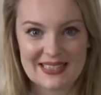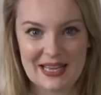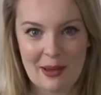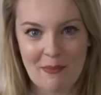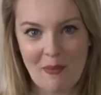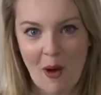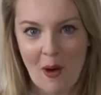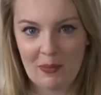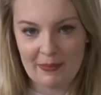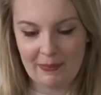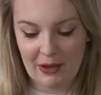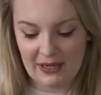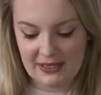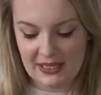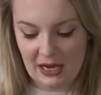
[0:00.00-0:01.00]
step, pop your
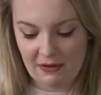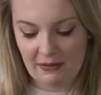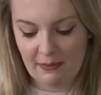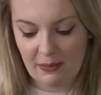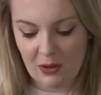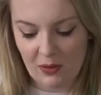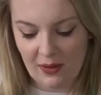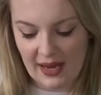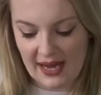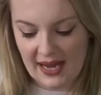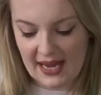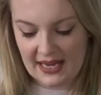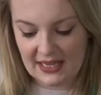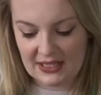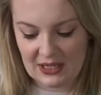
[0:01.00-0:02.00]
polystyrene ball
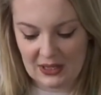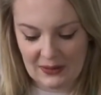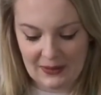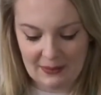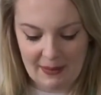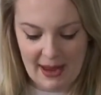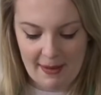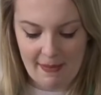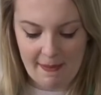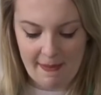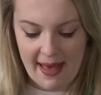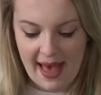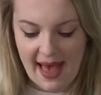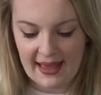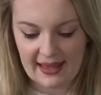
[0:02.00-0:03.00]
into the paper
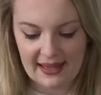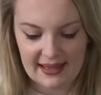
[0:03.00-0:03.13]
bag.